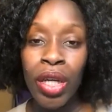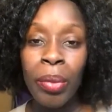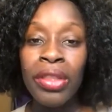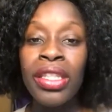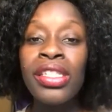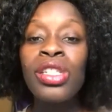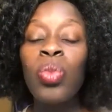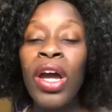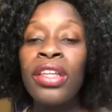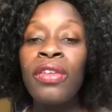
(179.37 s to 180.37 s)
but this is
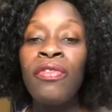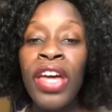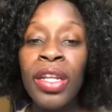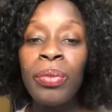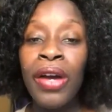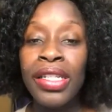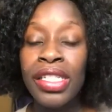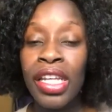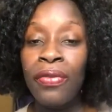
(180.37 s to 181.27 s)
why the vetting process I